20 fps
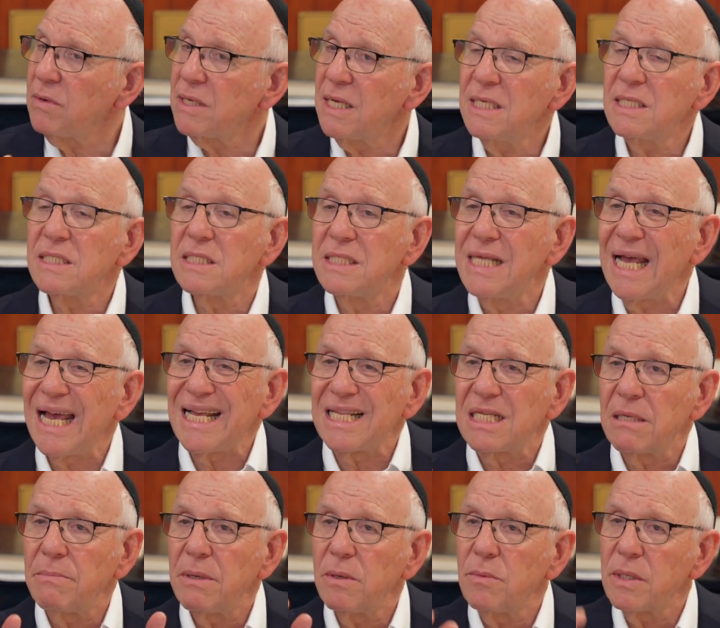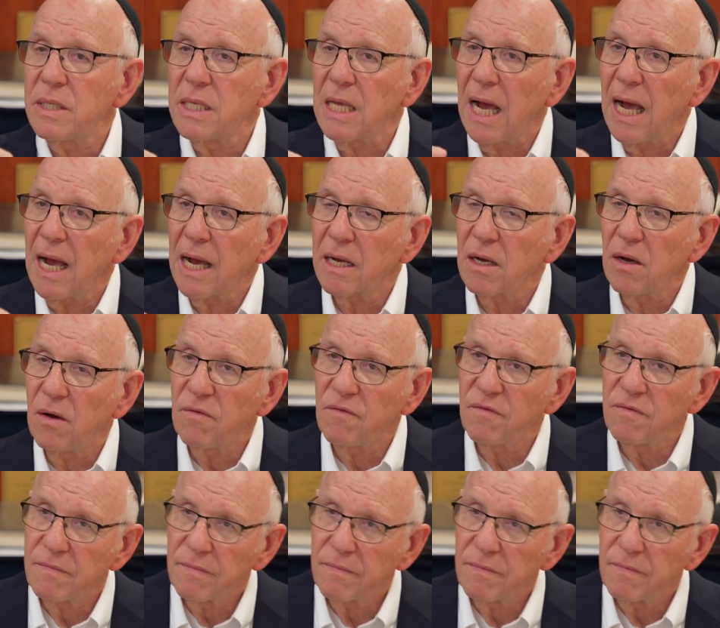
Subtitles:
was his day to be with Yaakov.